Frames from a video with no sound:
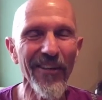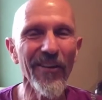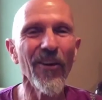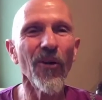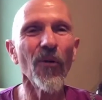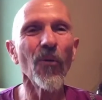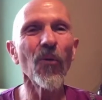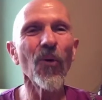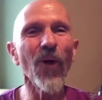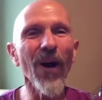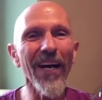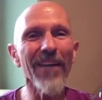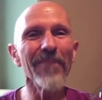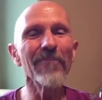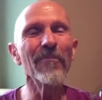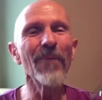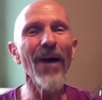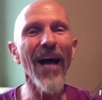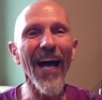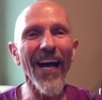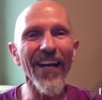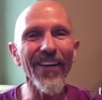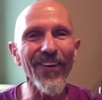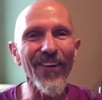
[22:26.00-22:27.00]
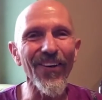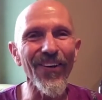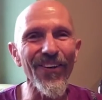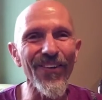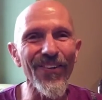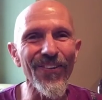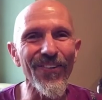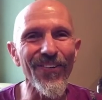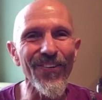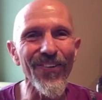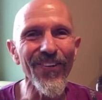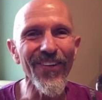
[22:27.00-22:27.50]
What
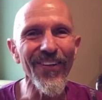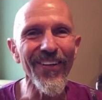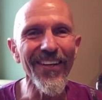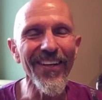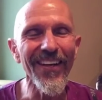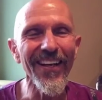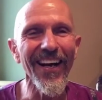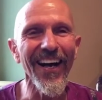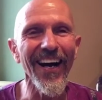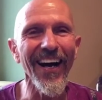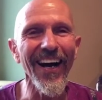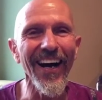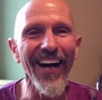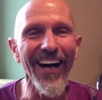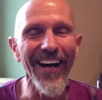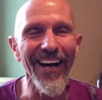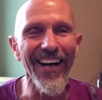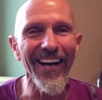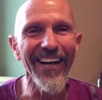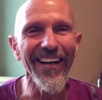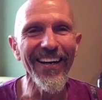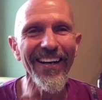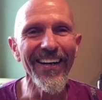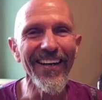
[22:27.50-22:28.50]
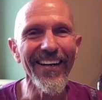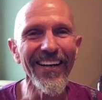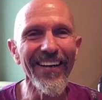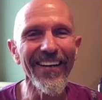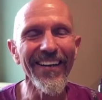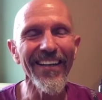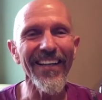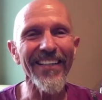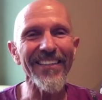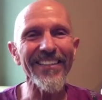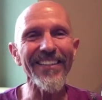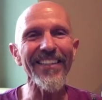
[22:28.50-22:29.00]
matters? Huh?
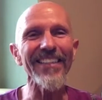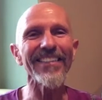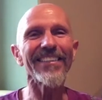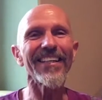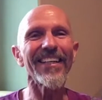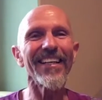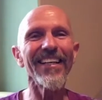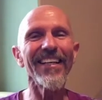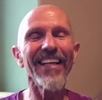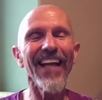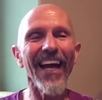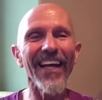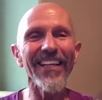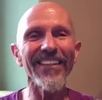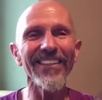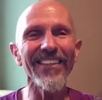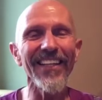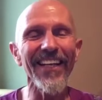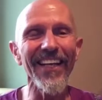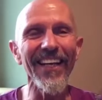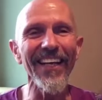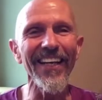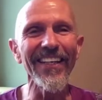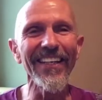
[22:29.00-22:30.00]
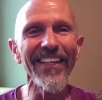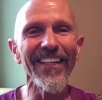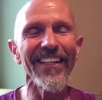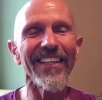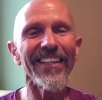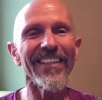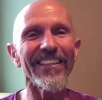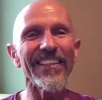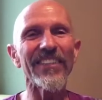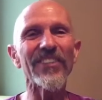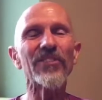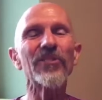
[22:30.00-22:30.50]
It's this connection,
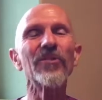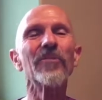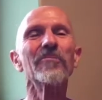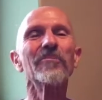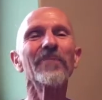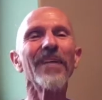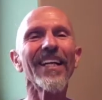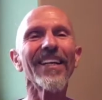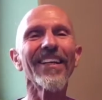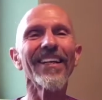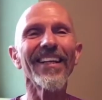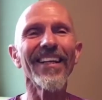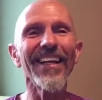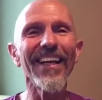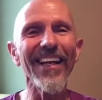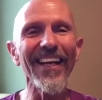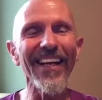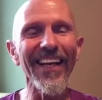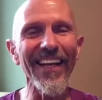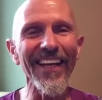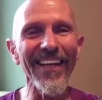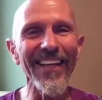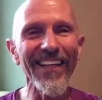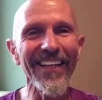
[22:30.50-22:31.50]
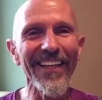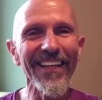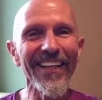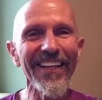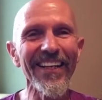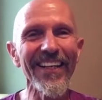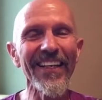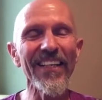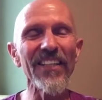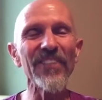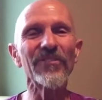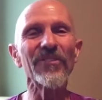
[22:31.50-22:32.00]
this humility.
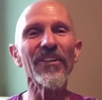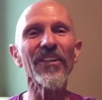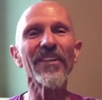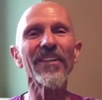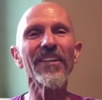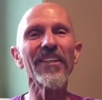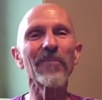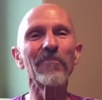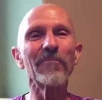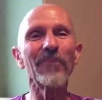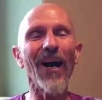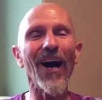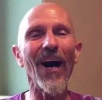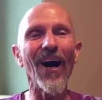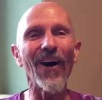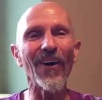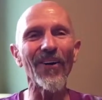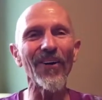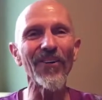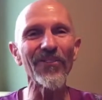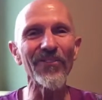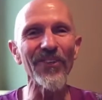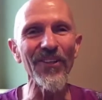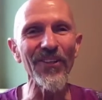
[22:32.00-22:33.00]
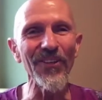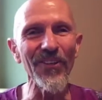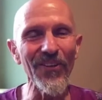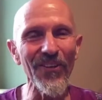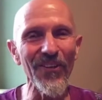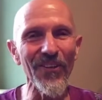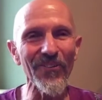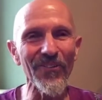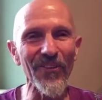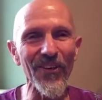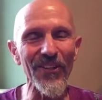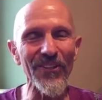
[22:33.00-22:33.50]
It's feeling the power of the
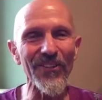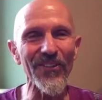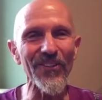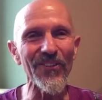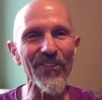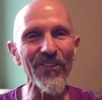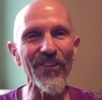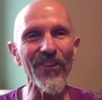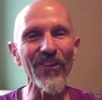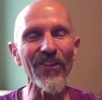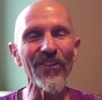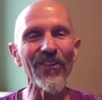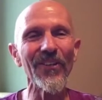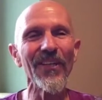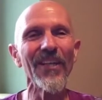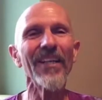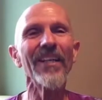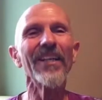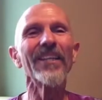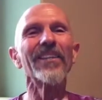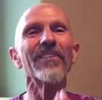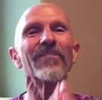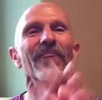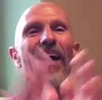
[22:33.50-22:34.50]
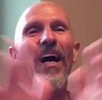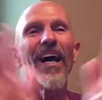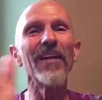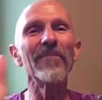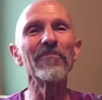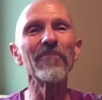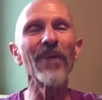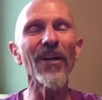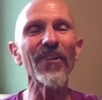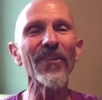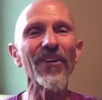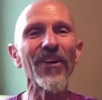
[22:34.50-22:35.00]
universe through you. Divine
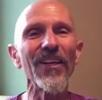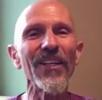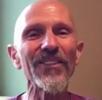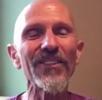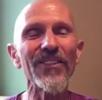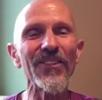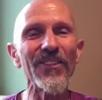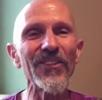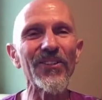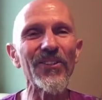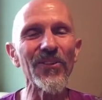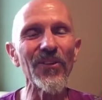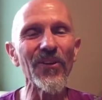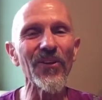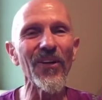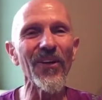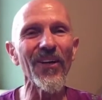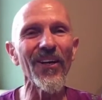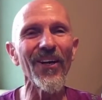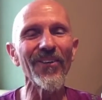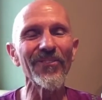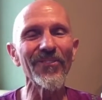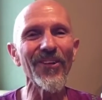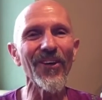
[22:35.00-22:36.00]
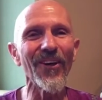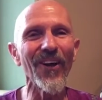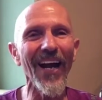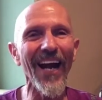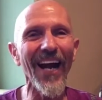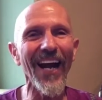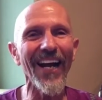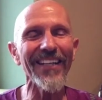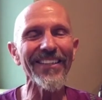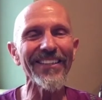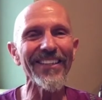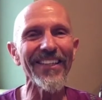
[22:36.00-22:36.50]
Mother as the doer of your
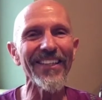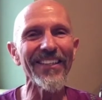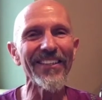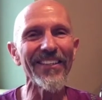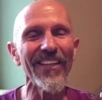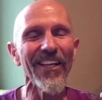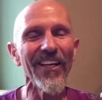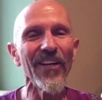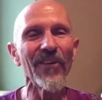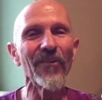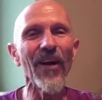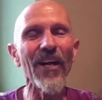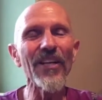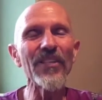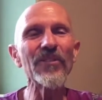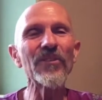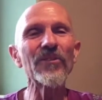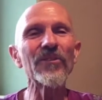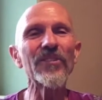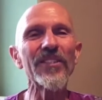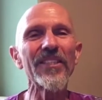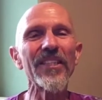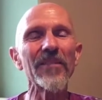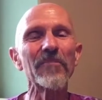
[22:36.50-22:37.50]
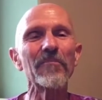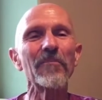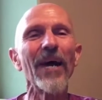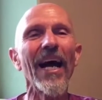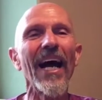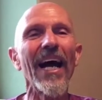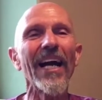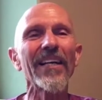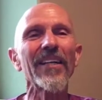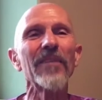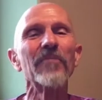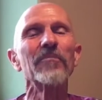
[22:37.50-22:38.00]
actions while you sit
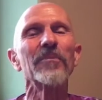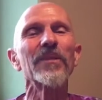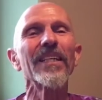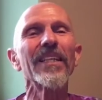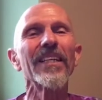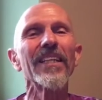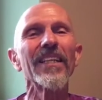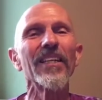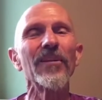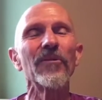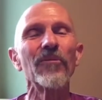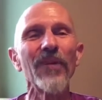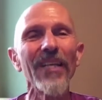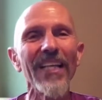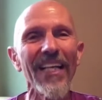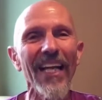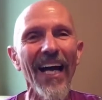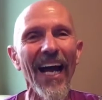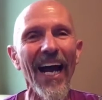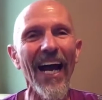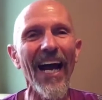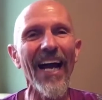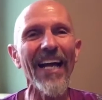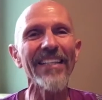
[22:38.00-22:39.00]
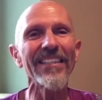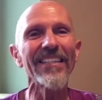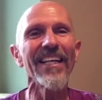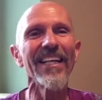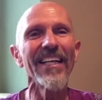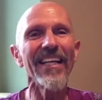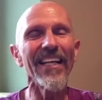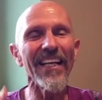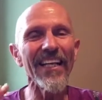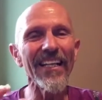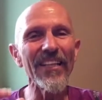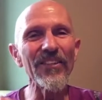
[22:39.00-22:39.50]
back completely relaxed,
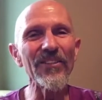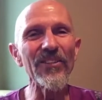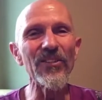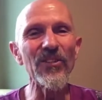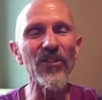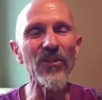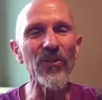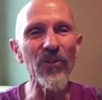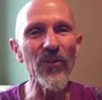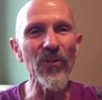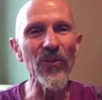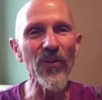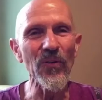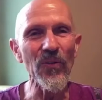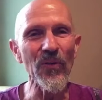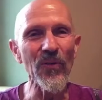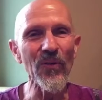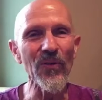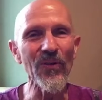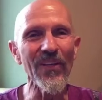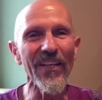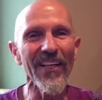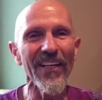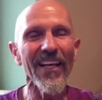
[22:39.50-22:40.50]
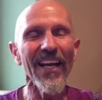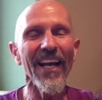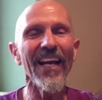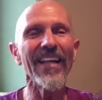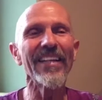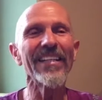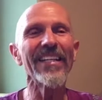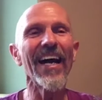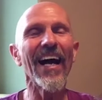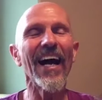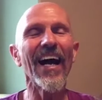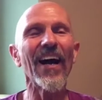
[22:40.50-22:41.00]
in tune.
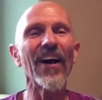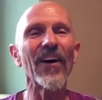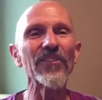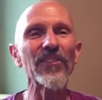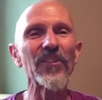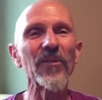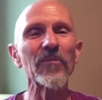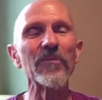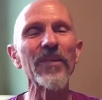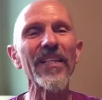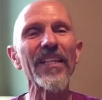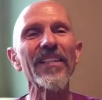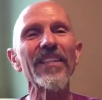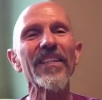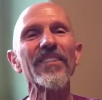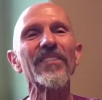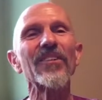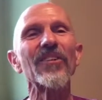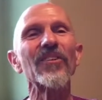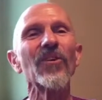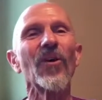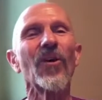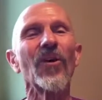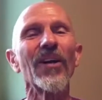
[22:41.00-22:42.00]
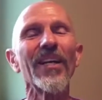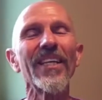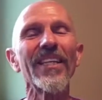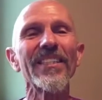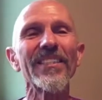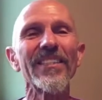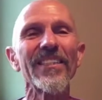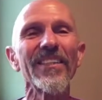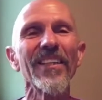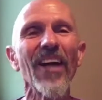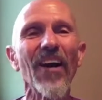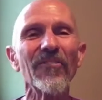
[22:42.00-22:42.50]
And now to be this
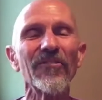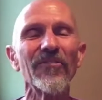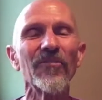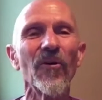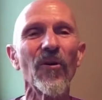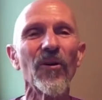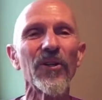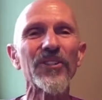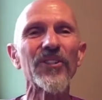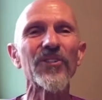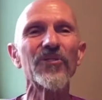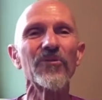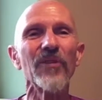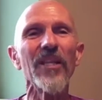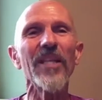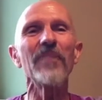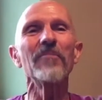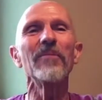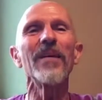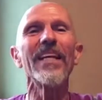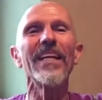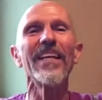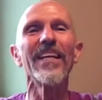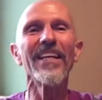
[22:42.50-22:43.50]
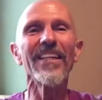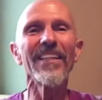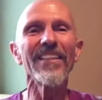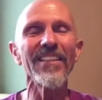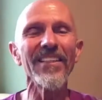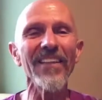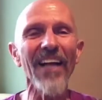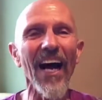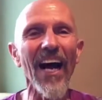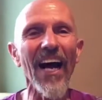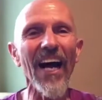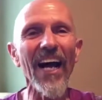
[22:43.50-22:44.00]
glorious love force streaming
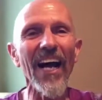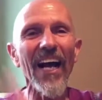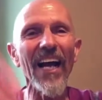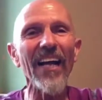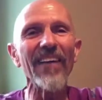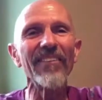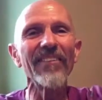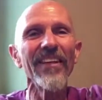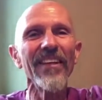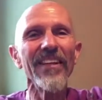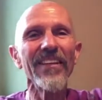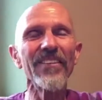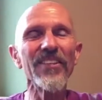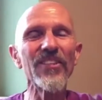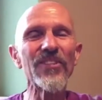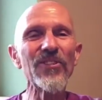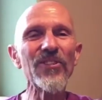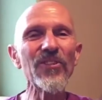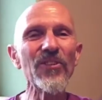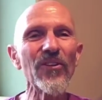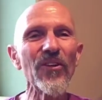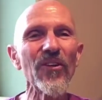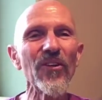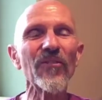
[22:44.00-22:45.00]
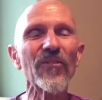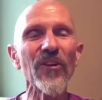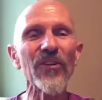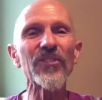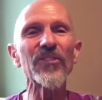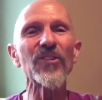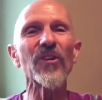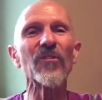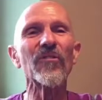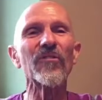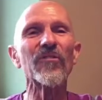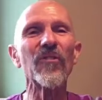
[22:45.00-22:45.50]
live, this
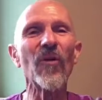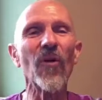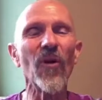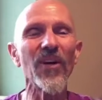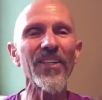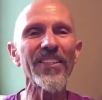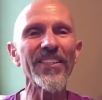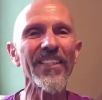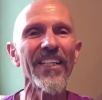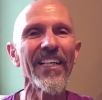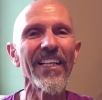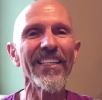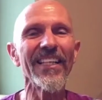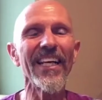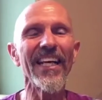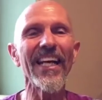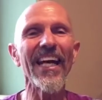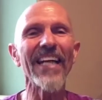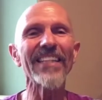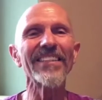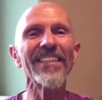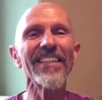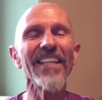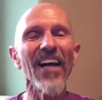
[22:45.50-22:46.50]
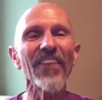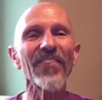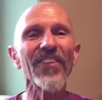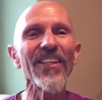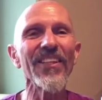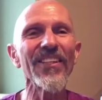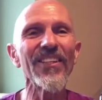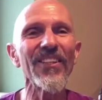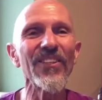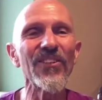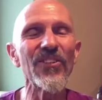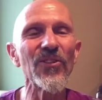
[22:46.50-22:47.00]
universal force that has
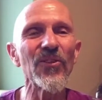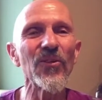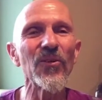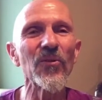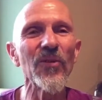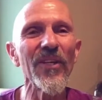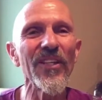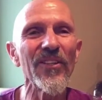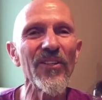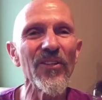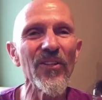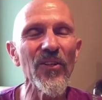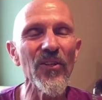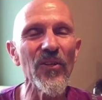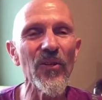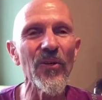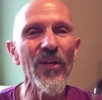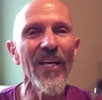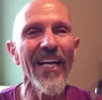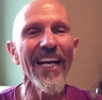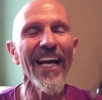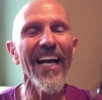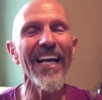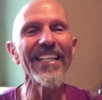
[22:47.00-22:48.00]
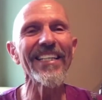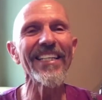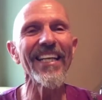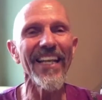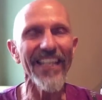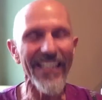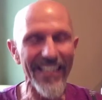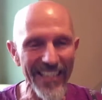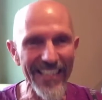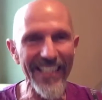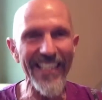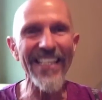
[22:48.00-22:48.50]
nothing to do with you, and
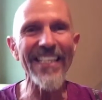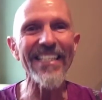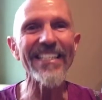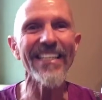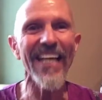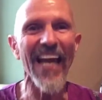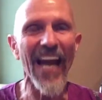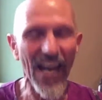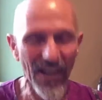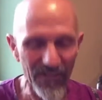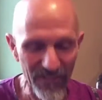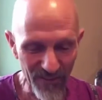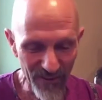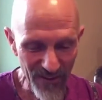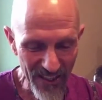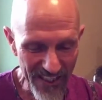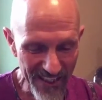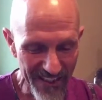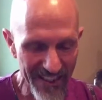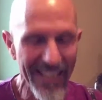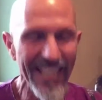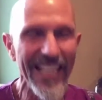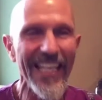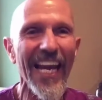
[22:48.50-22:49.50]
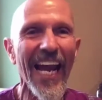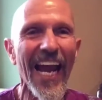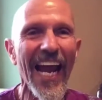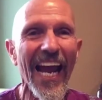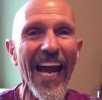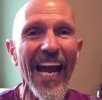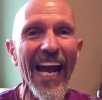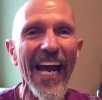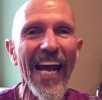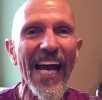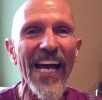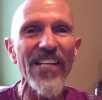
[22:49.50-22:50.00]
yet it is everything
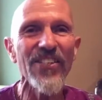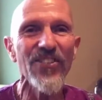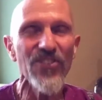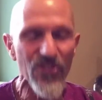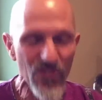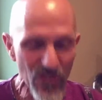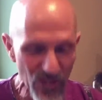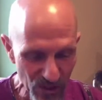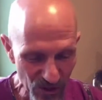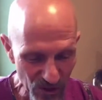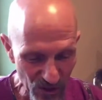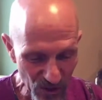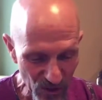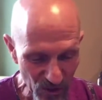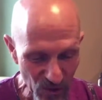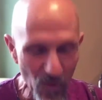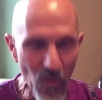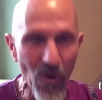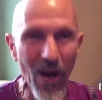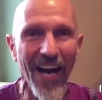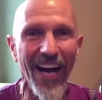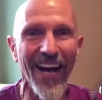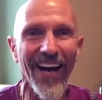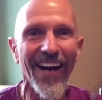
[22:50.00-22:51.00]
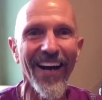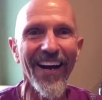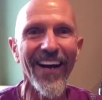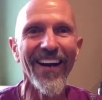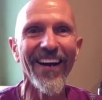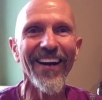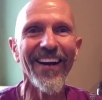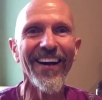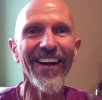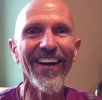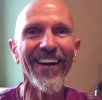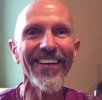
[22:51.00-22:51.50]
as you.
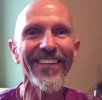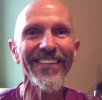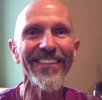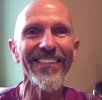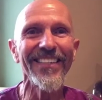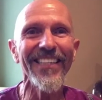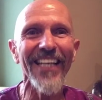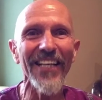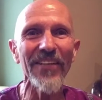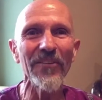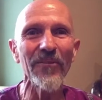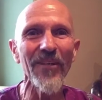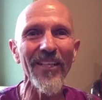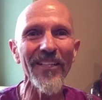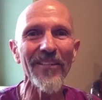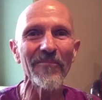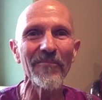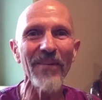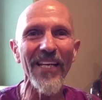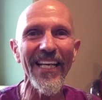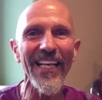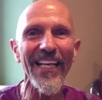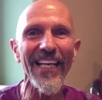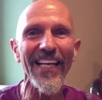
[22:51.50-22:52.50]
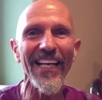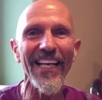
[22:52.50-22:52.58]
Sing with me.